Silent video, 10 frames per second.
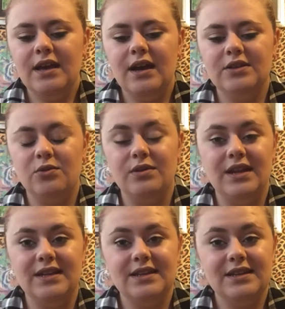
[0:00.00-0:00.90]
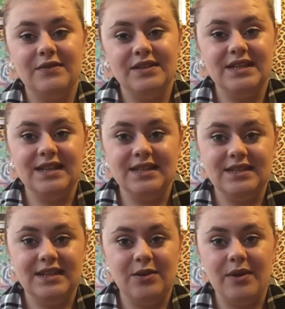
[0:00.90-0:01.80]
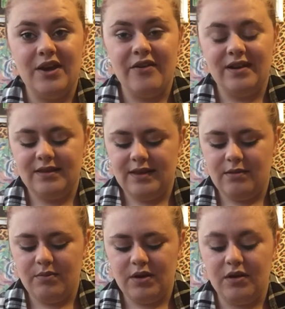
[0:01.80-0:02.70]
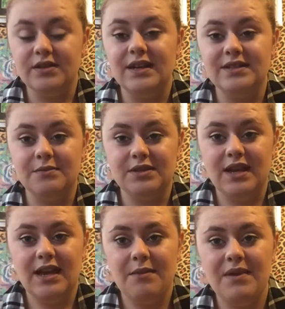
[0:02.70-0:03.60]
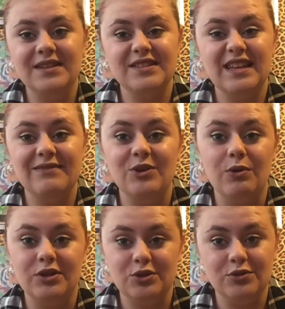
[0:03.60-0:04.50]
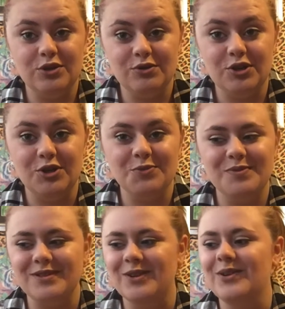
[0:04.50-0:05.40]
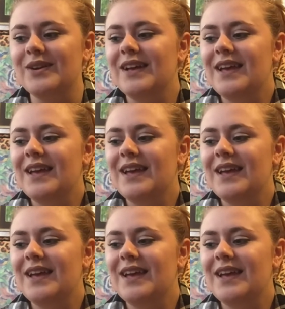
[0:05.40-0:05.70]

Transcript: I don't want to, like, give his identity away or anything, because that's up to him. He doesn't even know I do YouTube, so